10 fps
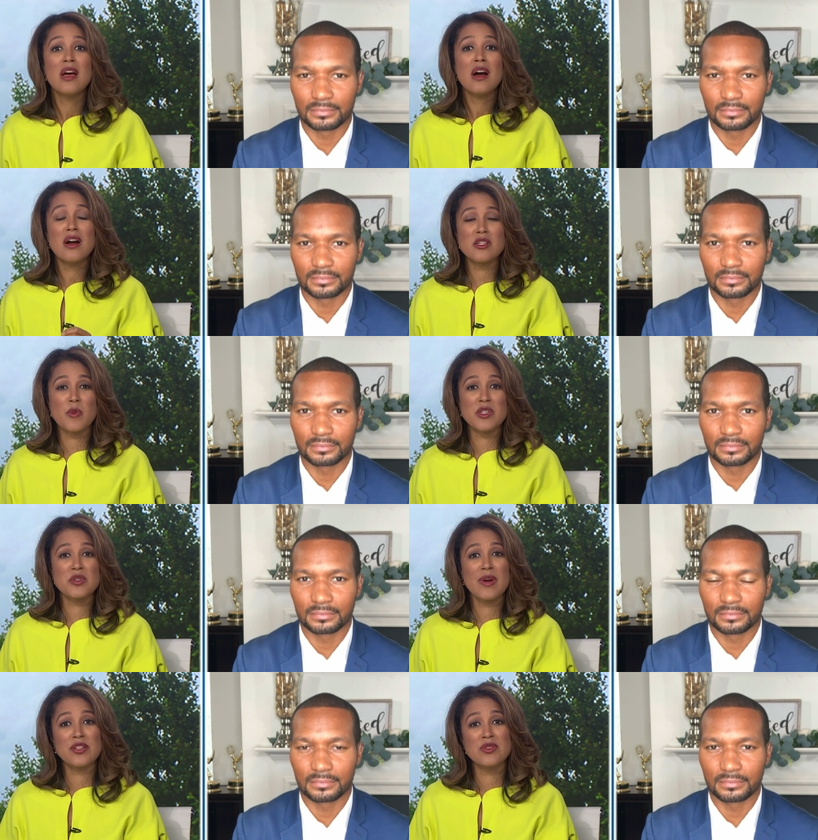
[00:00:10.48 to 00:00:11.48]
Speaker 1: Our sports
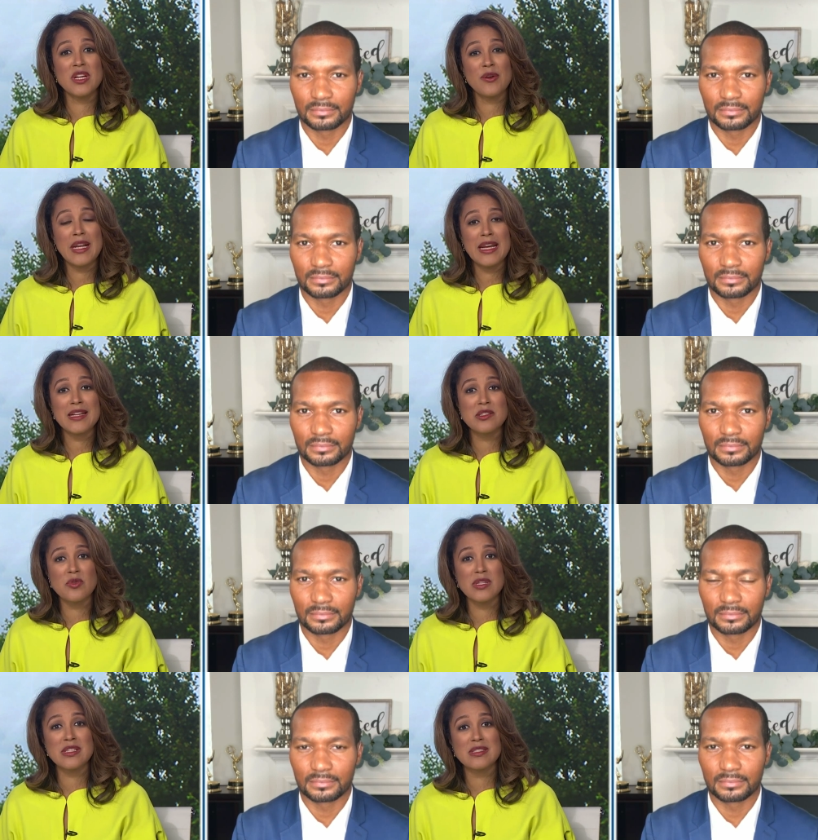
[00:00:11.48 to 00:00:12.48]
director, Darren Haynes,
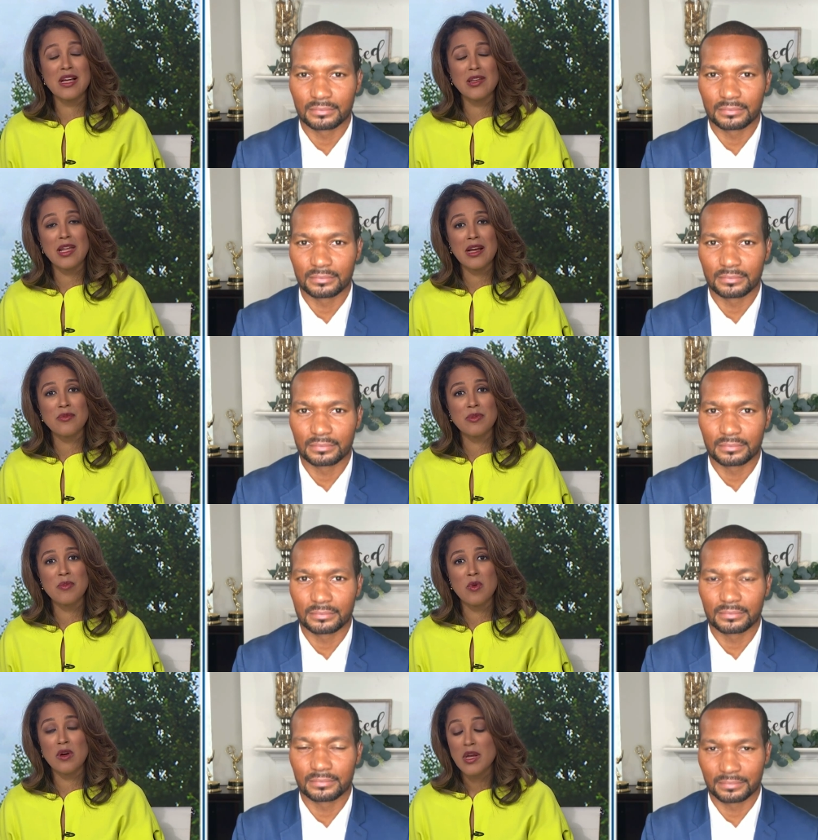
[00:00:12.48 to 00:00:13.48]
joins us now live with
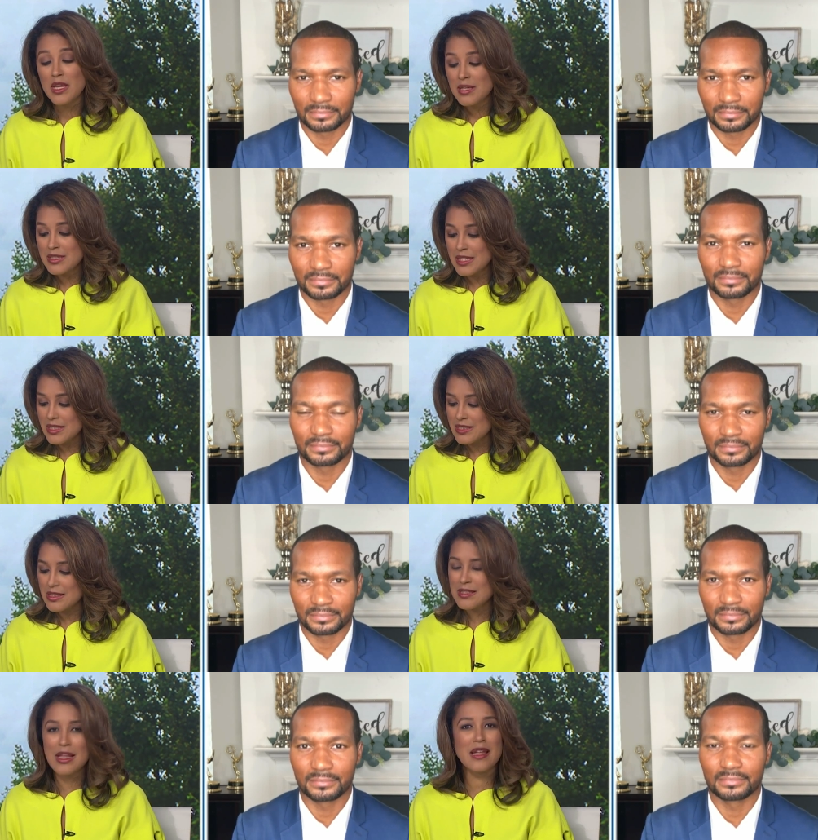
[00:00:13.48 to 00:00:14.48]
more. Dee, this
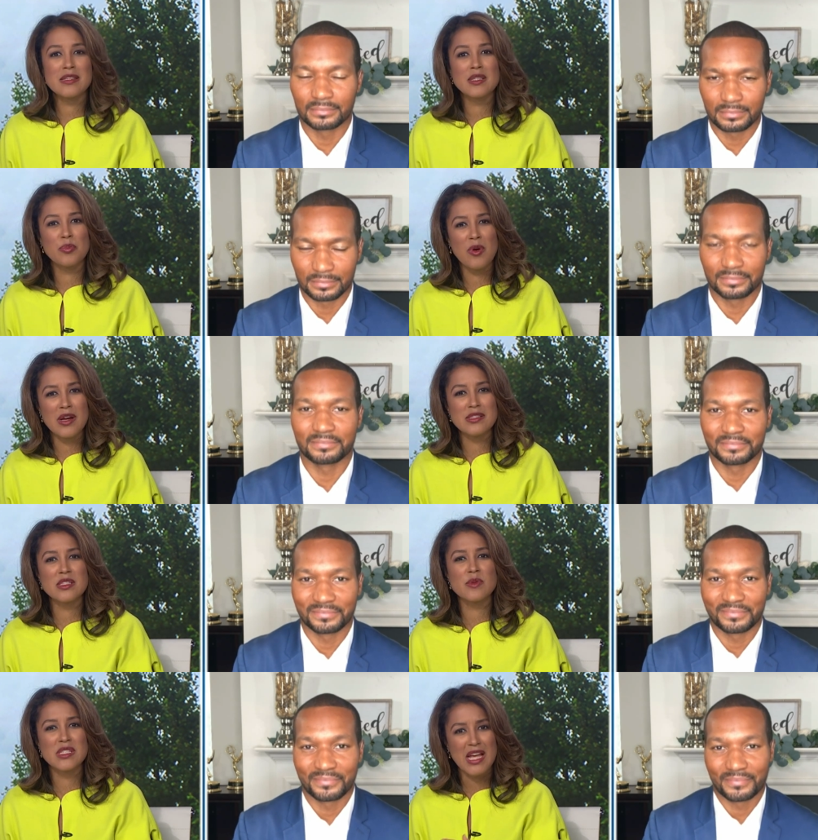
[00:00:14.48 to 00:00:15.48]
is not a surprise.
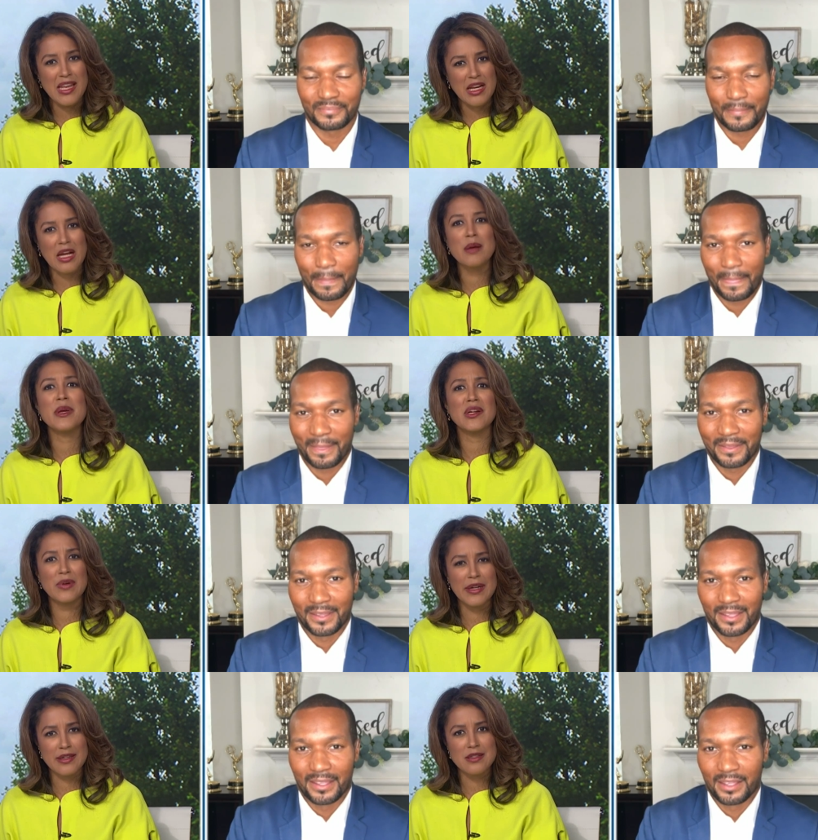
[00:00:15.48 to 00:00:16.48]
This was kind of coming,
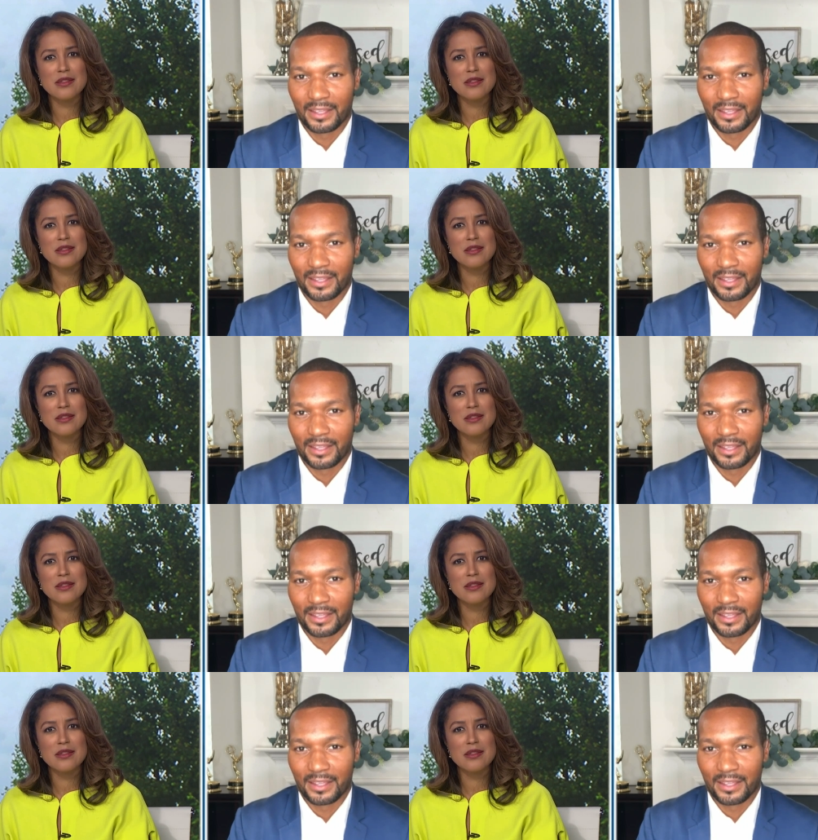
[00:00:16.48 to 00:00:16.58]
right?